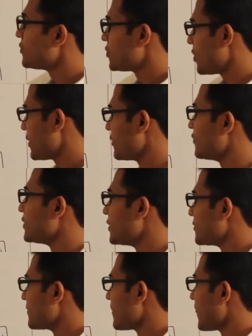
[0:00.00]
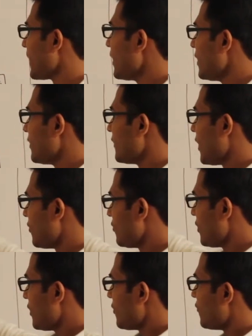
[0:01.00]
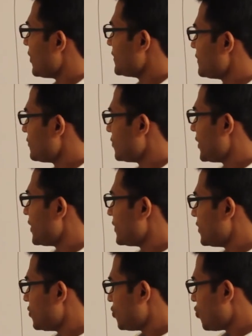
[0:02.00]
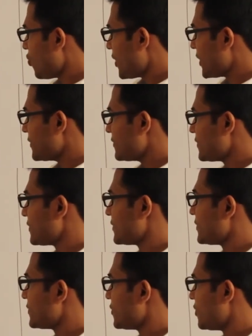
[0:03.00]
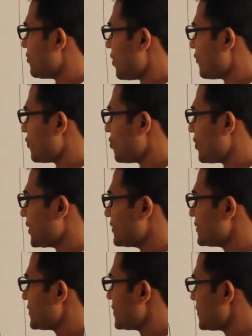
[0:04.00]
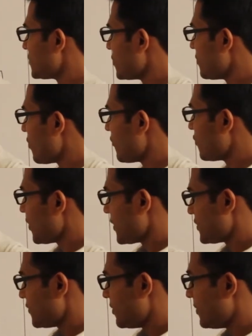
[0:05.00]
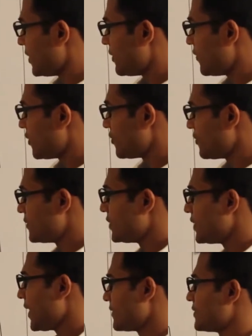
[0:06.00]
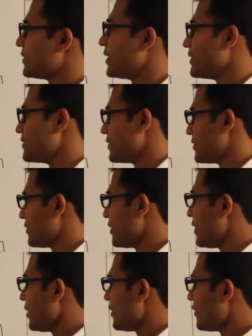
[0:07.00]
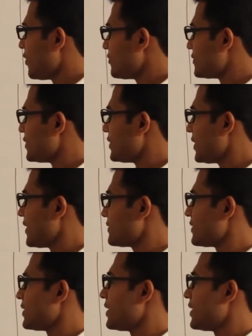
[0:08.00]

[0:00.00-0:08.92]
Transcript: you start everything. Now once you get the tokens, stream of tokens will be given to syntax analyzer. Now syntax